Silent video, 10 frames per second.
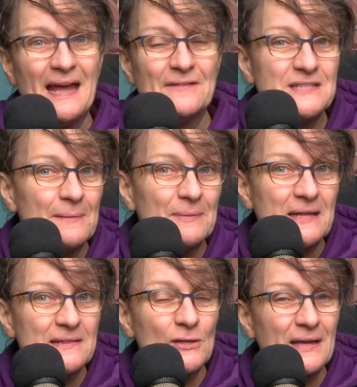and have
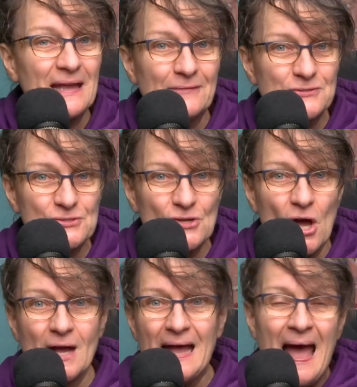somebody looking after your
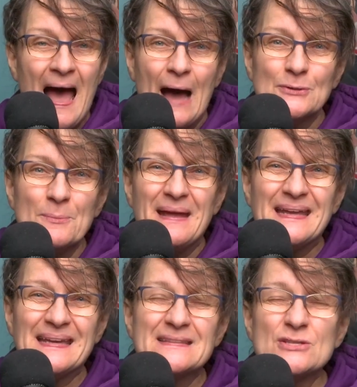dog, how to
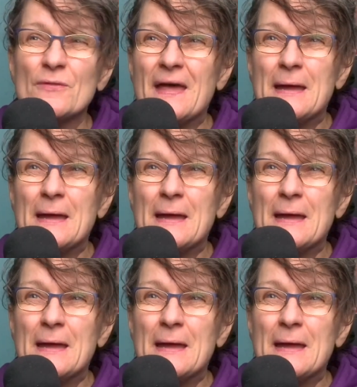make it so